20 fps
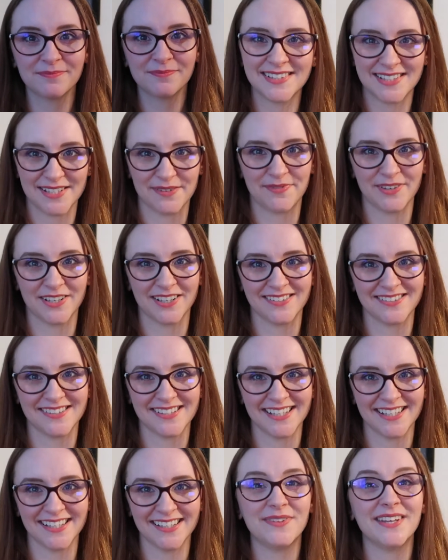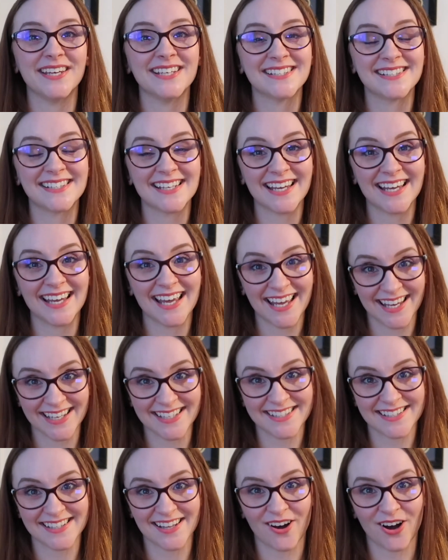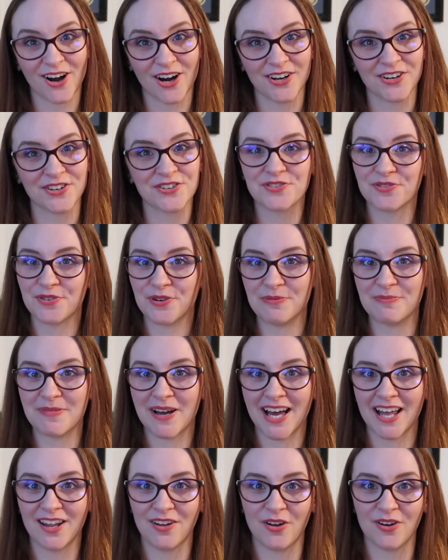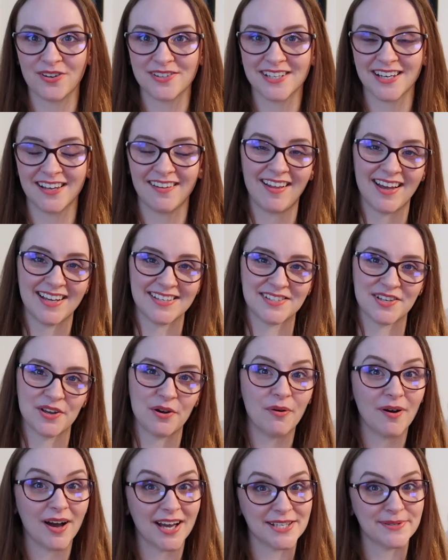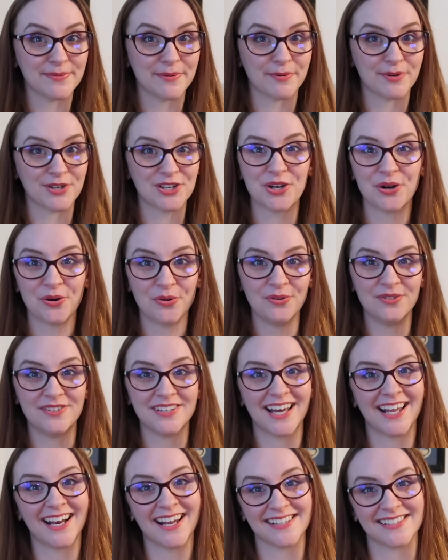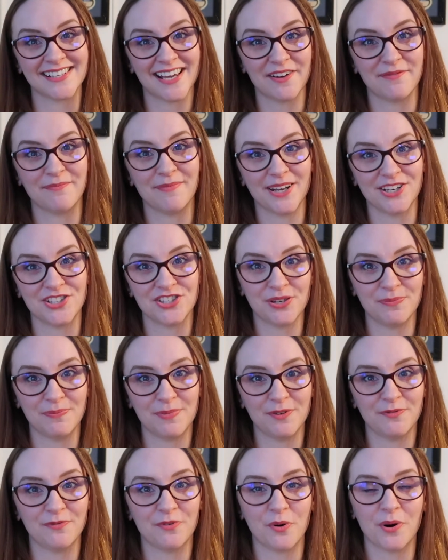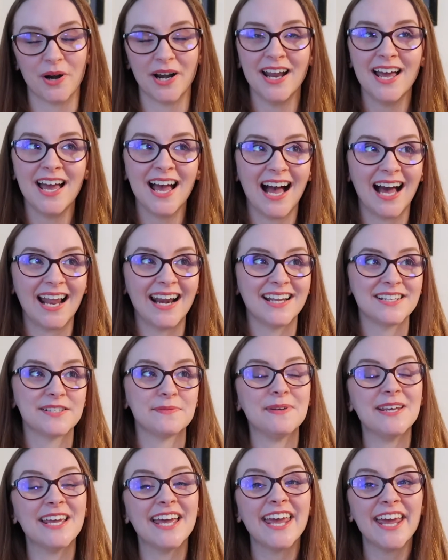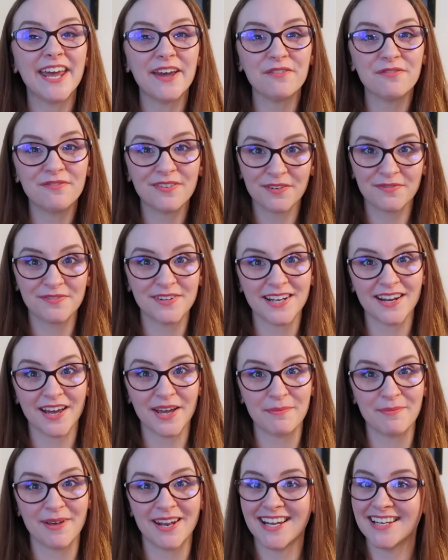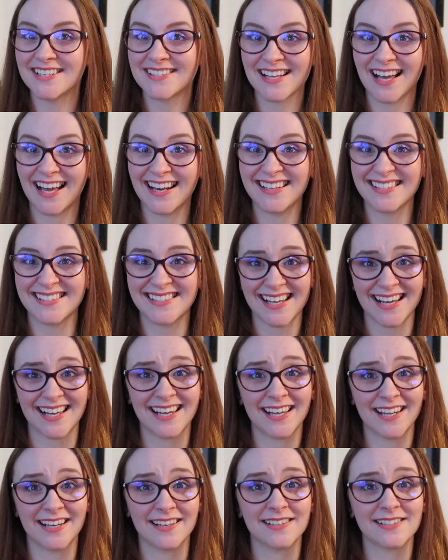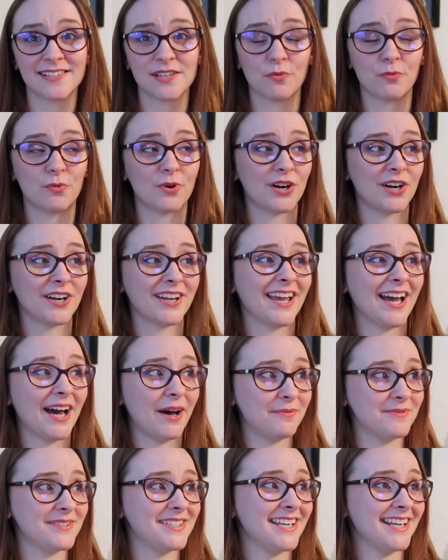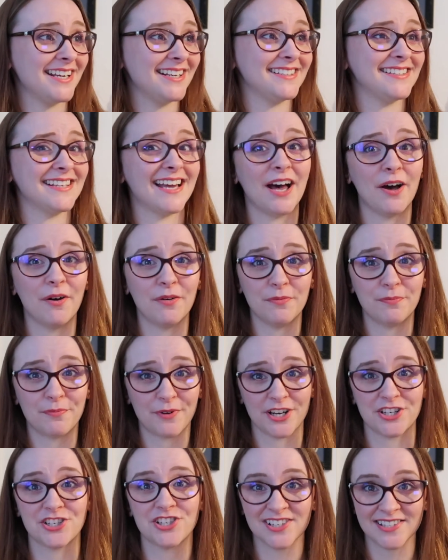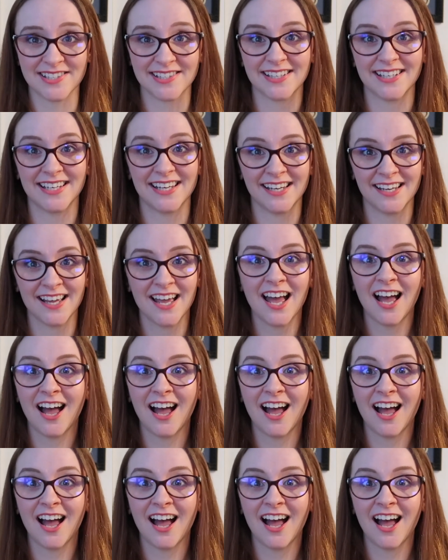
Difficulty. This is the hardest room at Locked in Glasgow as we were told and as I have mentioned before and as we hit 59 minutes and a seconds we're counting down preciously